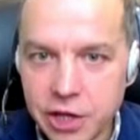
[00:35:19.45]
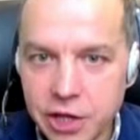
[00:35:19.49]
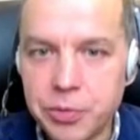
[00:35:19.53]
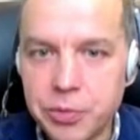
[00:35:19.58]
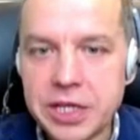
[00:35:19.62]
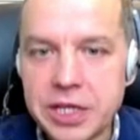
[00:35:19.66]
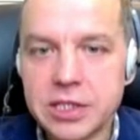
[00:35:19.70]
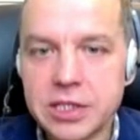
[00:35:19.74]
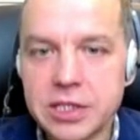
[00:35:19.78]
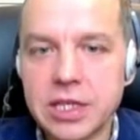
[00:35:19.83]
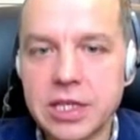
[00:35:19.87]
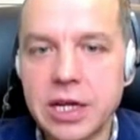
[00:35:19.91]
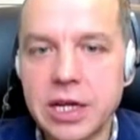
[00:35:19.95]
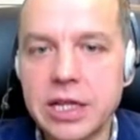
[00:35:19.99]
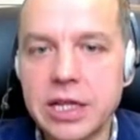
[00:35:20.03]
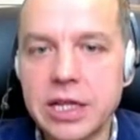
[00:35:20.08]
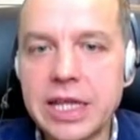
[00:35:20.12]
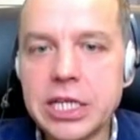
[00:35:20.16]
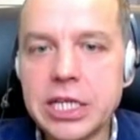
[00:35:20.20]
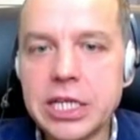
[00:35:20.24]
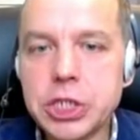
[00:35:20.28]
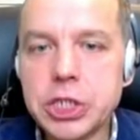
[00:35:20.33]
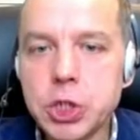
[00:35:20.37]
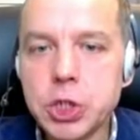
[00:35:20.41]
It means uh,
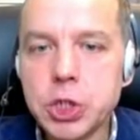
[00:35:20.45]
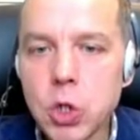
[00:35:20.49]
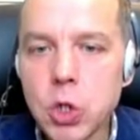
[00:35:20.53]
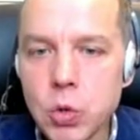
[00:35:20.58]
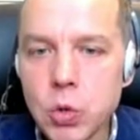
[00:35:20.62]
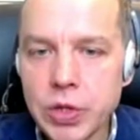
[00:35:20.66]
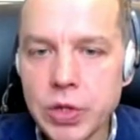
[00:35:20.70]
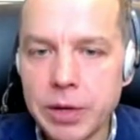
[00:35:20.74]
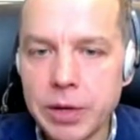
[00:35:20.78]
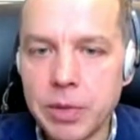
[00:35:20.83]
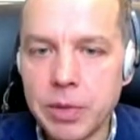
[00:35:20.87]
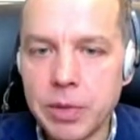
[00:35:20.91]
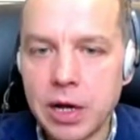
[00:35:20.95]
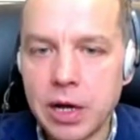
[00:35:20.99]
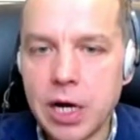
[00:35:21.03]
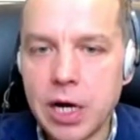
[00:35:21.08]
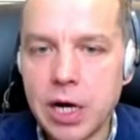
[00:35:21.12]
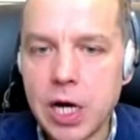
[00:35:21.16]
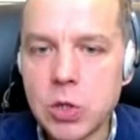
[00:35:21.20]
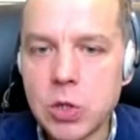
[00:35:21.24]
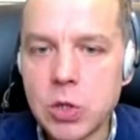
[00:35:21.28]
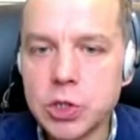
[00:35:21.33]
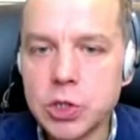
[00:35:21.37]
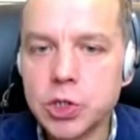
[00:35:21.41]
they show them
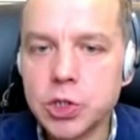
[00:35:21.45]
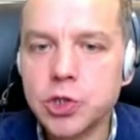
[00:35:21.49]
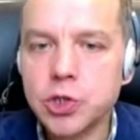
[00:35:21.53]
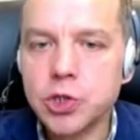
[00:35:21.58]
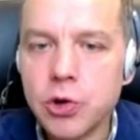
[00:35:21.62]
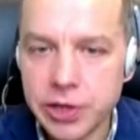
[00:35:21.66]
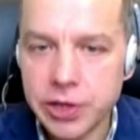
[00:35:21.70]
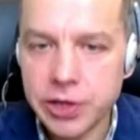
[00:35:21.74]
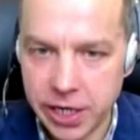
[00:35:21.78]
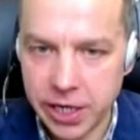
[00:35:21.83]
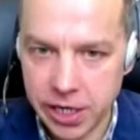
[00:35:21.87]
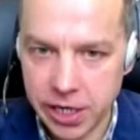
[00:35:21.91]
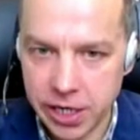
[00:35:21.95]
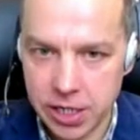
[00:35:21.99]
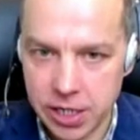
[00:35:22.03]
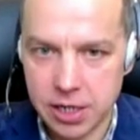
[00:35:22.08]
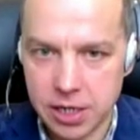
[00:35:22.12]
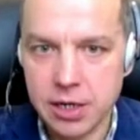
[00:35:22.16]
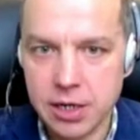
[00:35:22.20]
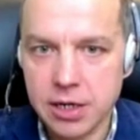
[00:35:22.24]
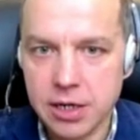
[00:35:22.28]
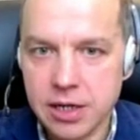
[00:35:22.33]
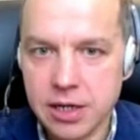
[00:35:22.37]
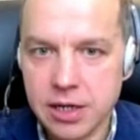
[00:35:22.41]
how strong they
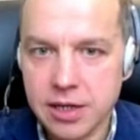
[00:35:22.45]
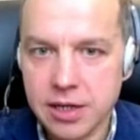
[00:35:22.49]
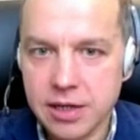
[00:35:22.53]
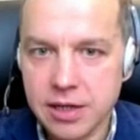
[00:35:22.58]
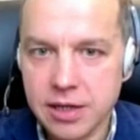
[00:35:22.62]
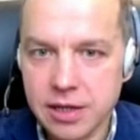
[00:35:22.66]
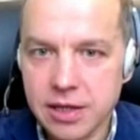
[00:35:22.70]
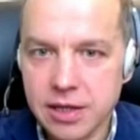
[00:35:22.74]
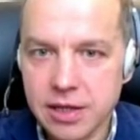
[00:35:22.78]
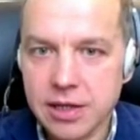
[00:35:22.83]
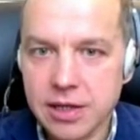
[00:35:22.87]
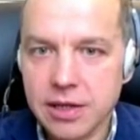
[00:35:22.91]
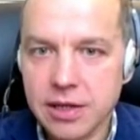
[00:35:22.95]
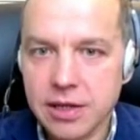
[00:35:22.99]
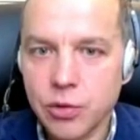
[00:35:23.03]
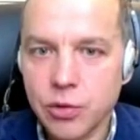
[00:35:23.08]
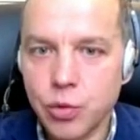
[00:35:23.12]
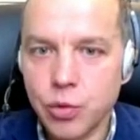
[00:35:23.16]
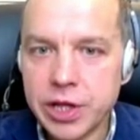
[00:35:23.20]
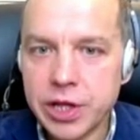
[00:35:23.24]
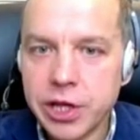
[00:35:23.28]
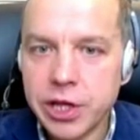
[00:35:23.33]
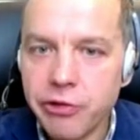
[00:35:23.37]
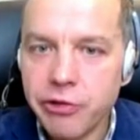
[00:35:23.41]
are
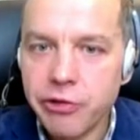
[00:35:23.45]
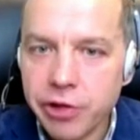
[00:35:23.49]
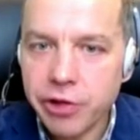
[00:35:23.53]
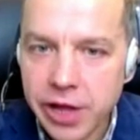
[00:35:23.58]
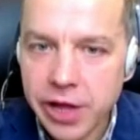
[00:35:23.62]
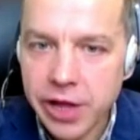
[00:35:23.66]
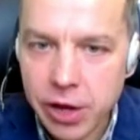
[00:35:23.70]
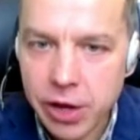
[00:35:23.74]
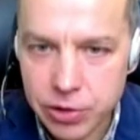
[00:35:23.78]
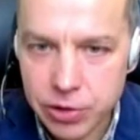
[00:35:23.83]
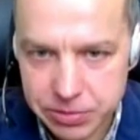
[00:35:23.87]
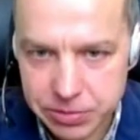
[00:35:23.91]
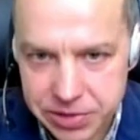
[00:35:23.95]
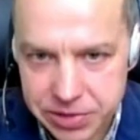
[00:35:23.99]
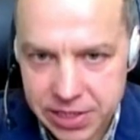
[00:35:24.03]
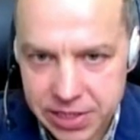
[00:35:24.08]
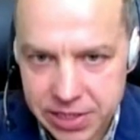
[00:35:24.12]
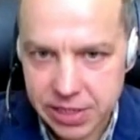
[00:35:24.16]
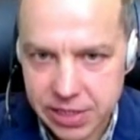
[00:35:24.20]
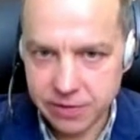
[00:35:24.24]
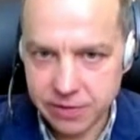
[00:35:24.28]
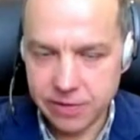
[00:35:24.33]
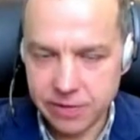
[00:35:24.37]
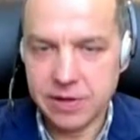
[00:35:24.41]
when they rely on
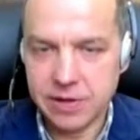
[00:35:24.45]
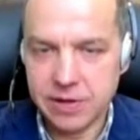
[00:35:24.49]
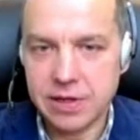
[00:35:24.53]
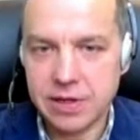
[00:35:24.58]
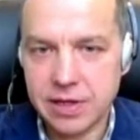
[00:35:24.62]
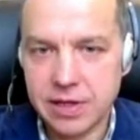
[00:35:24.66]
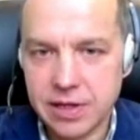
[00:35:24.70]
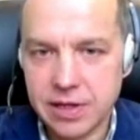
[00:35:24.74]
themselves